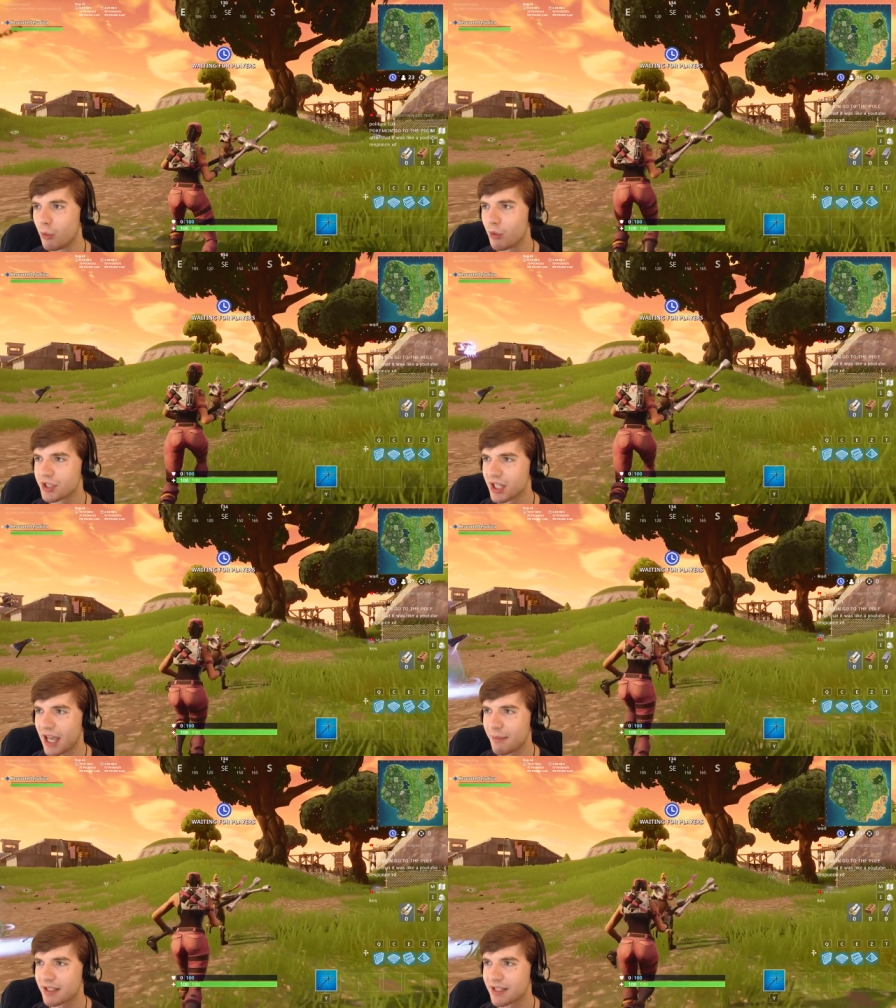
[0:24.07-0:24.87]
Wilson
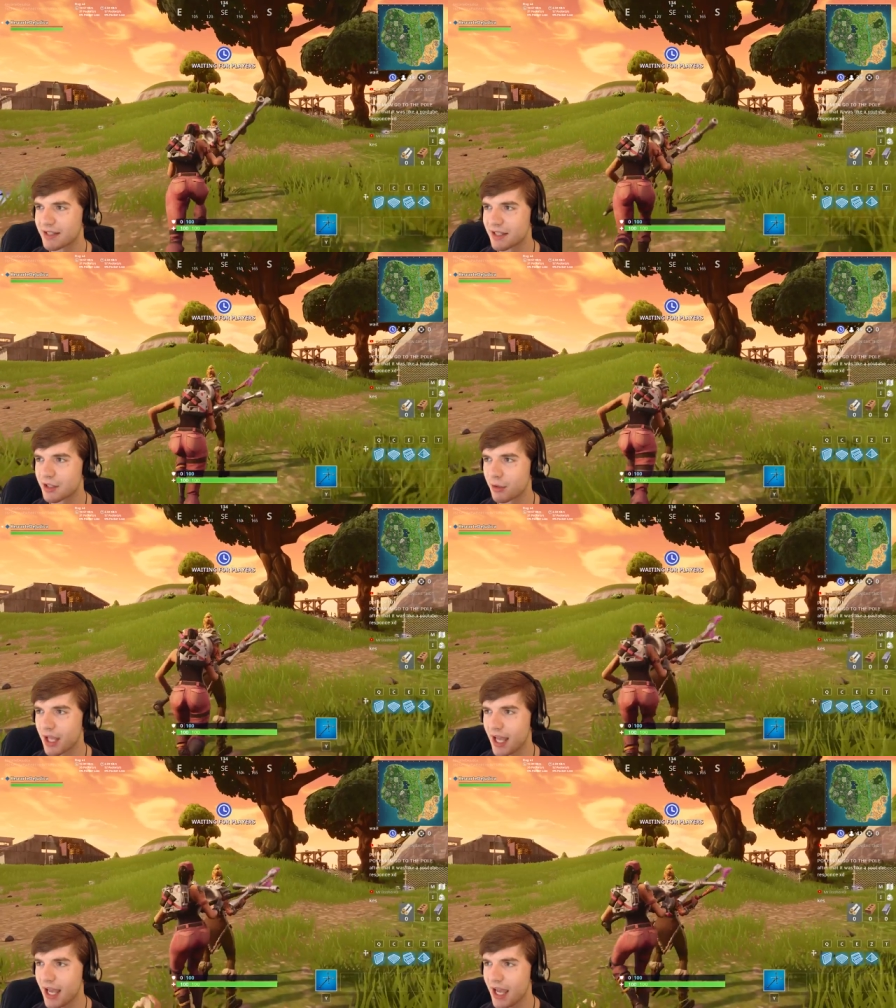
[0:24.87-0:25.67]
Gaming says it's
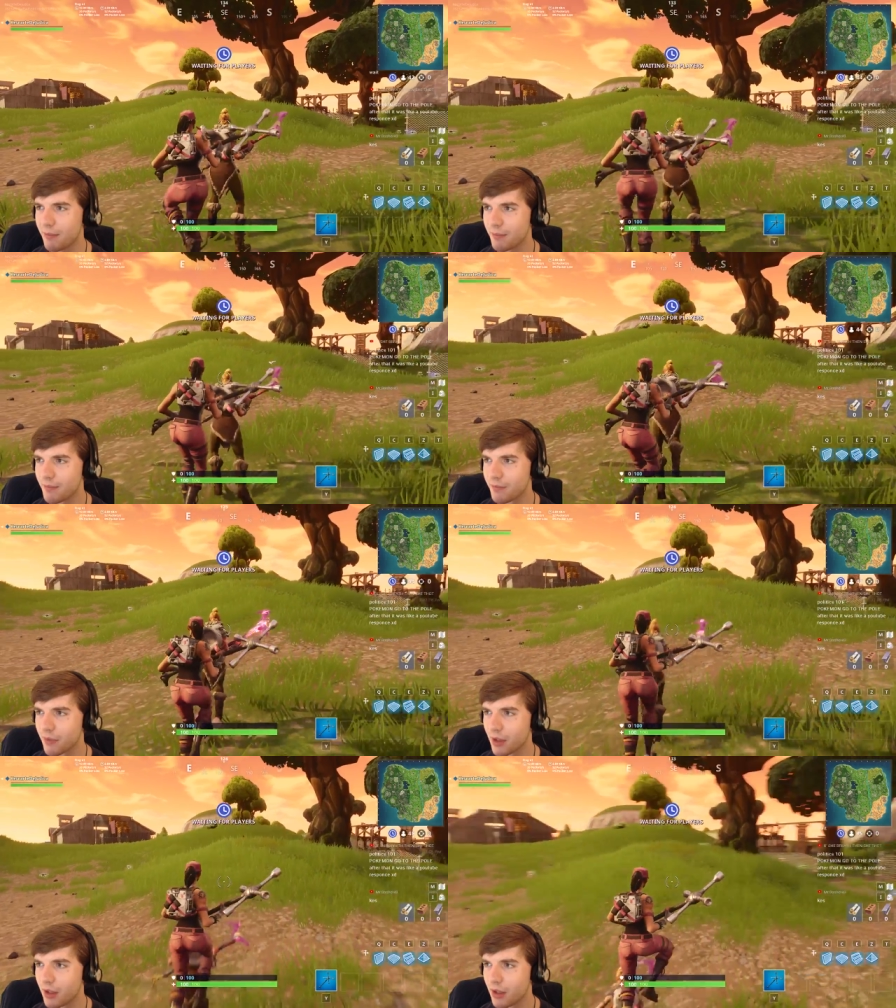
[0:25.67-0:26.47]
okay.
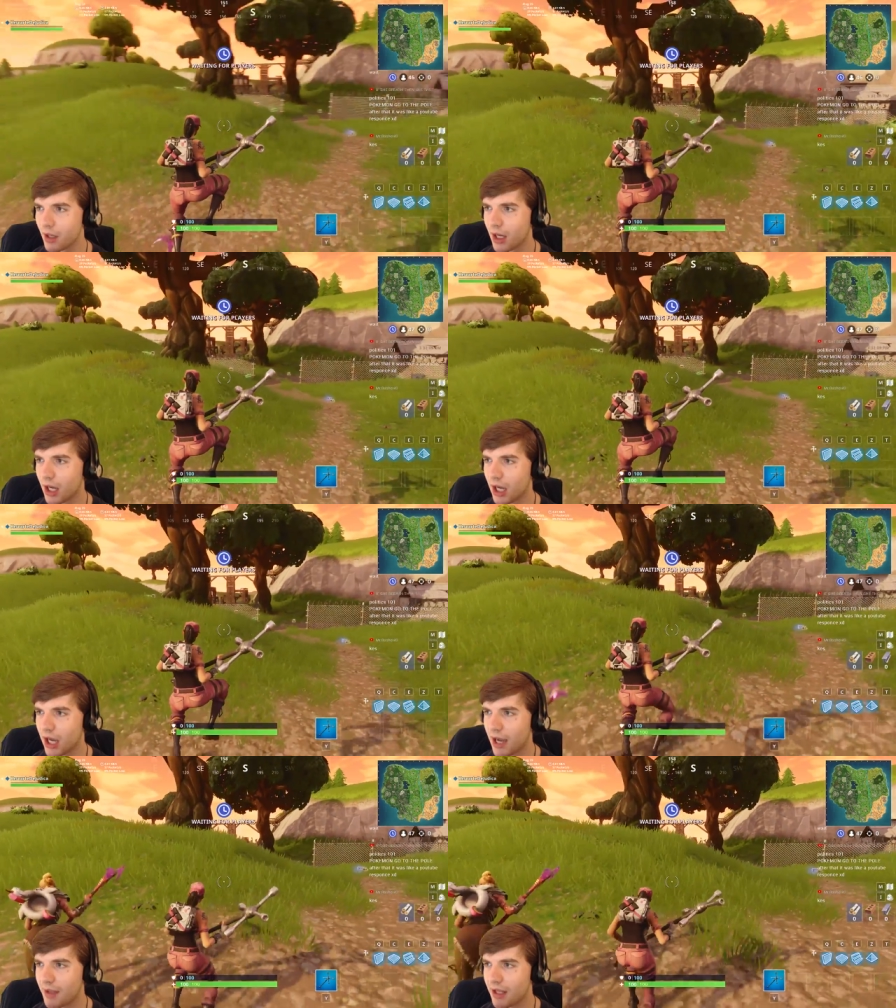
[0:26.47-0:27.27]

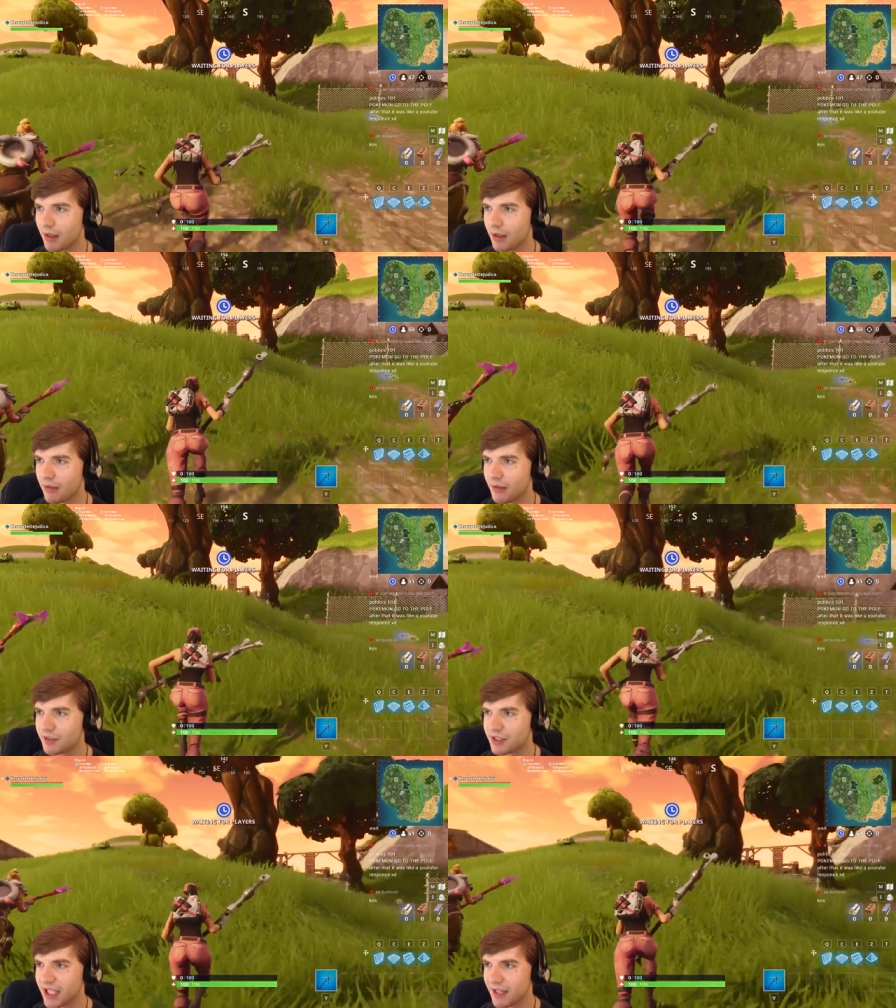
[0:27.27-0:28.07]
Let's
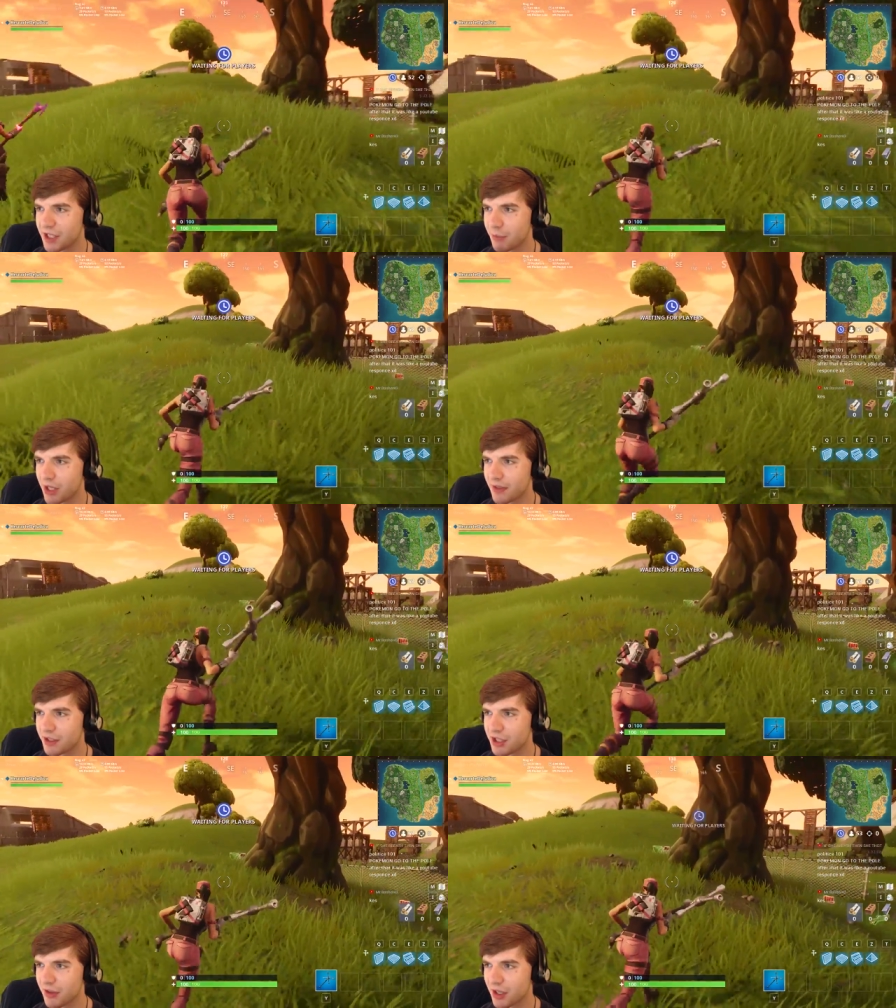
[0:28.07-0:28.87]
see. If she breathed
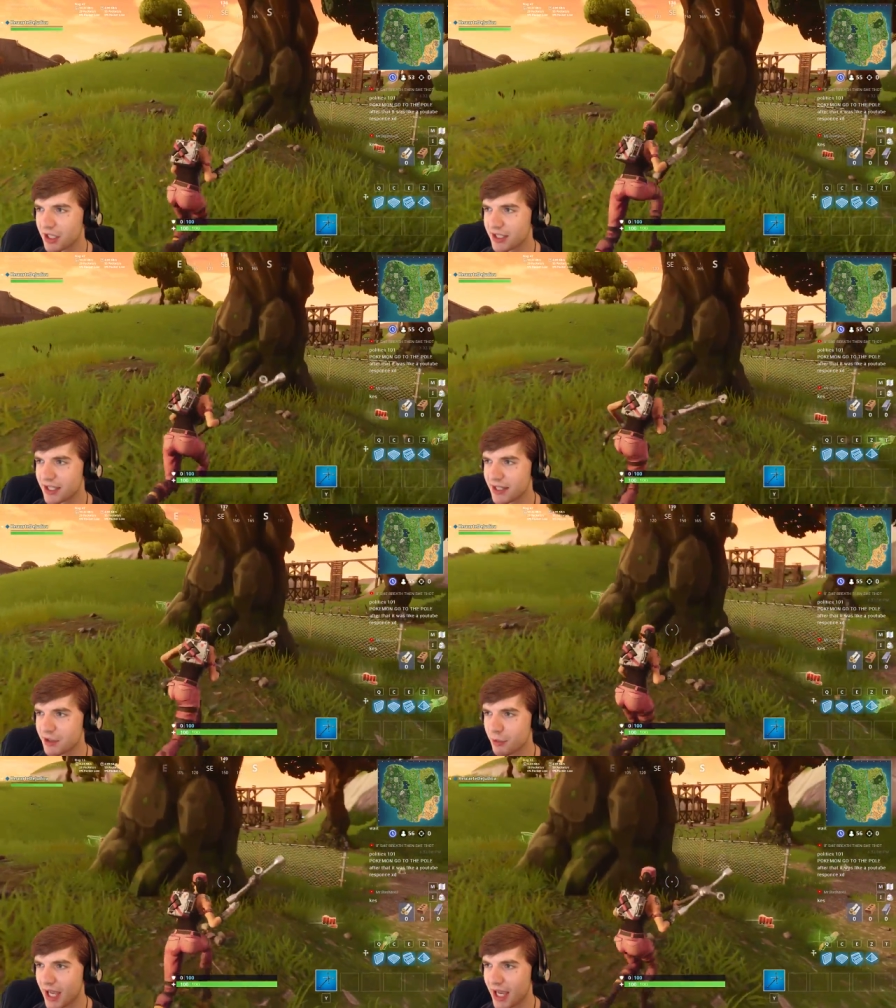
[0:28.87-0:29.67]
and she thought, he says
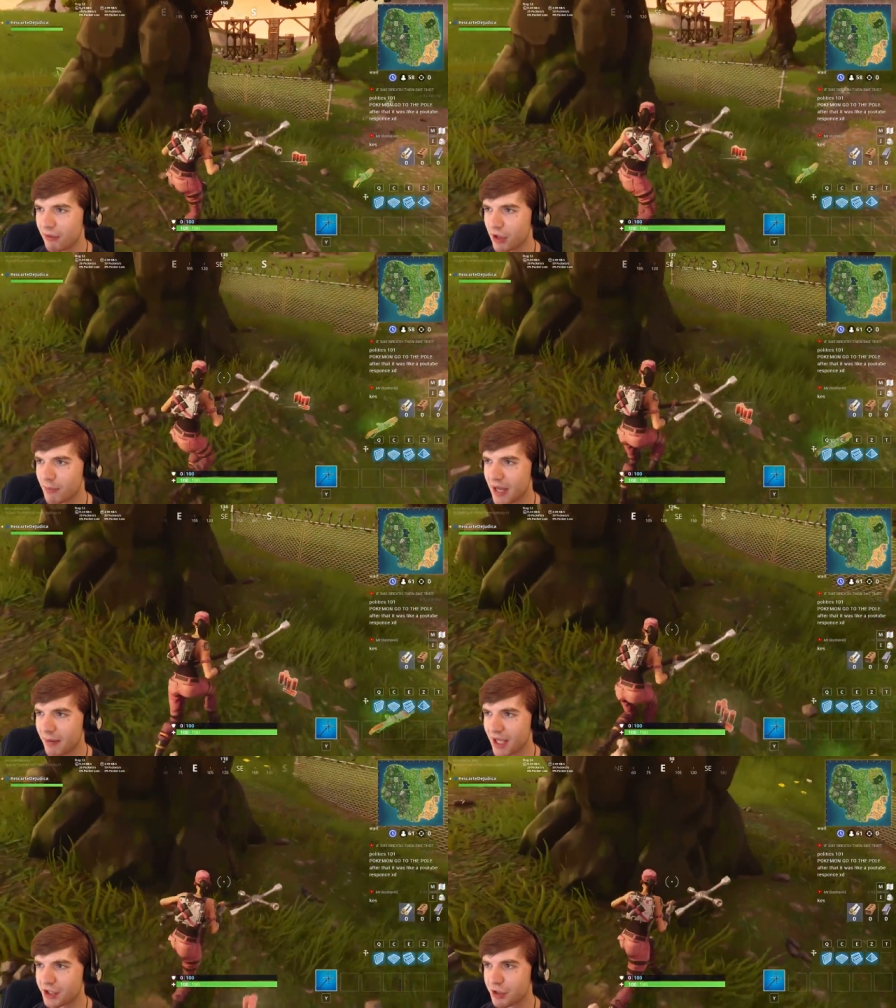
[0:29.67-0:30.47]
it's okay. It looked
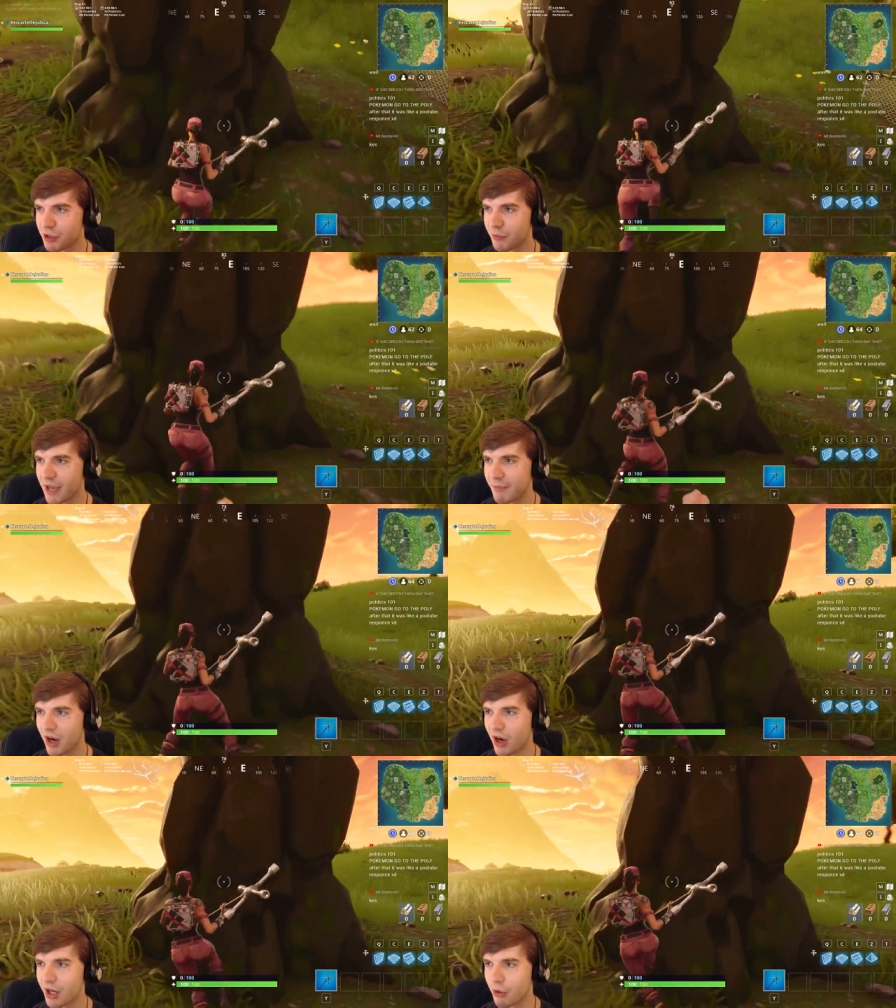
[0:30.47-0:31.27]
bad because YouTube gave me
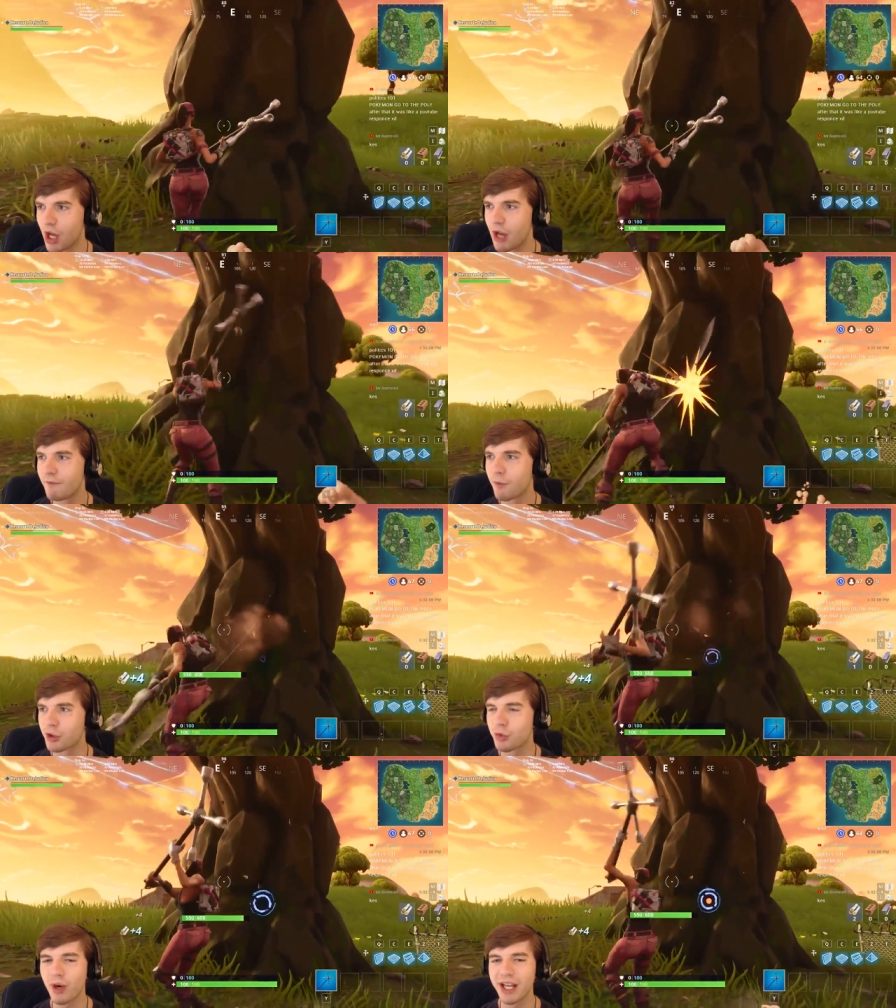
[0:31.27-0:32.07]
auto
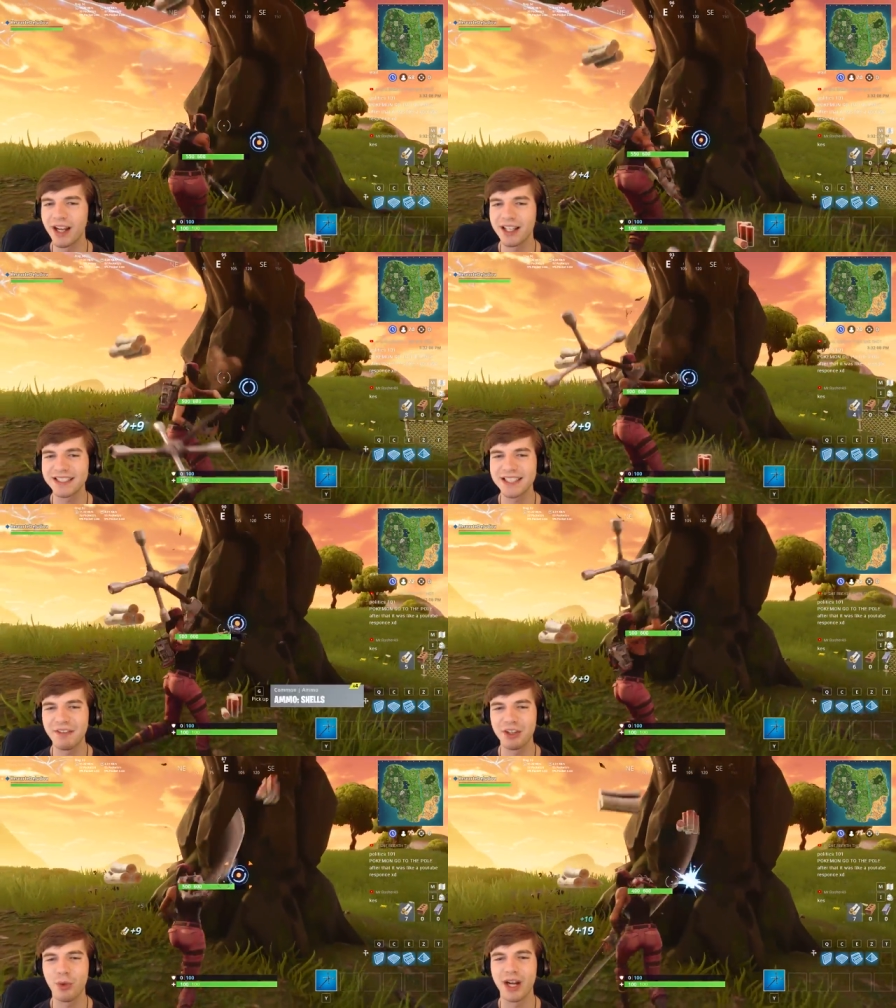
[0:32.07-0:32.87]
420, not
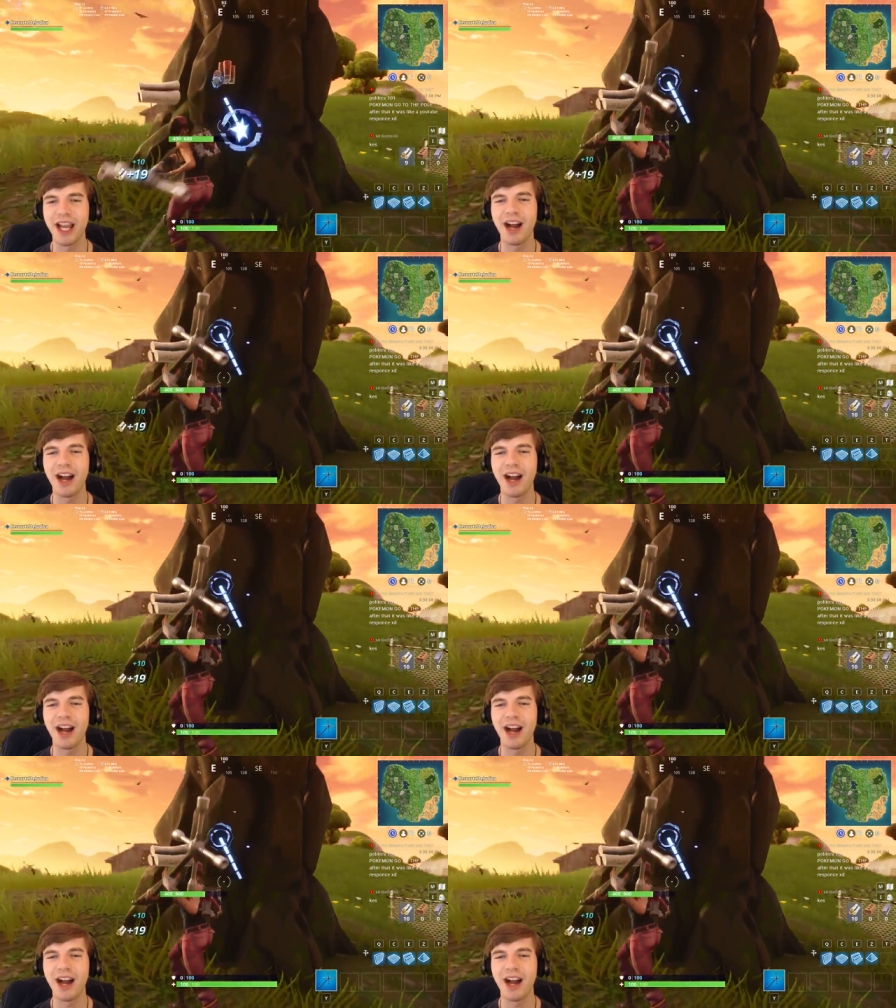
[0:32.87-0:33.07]
720.